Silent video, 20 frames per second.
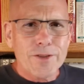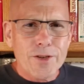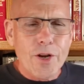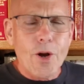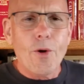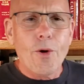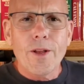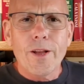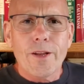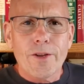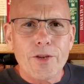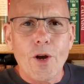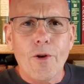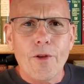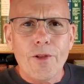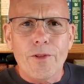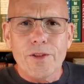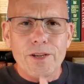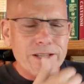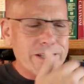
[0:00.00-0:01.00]
So,
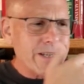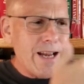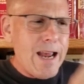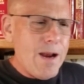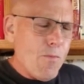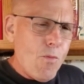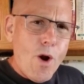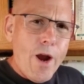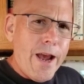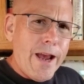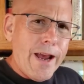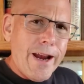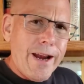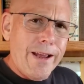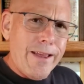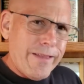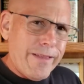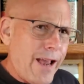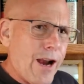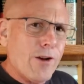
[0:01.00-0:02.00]
so the same
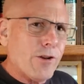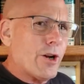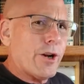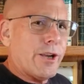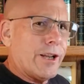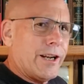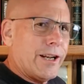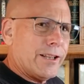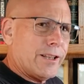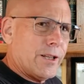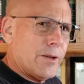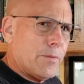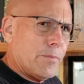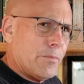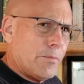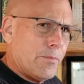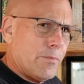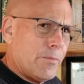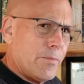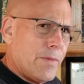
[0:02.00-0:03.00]
way they're looking at the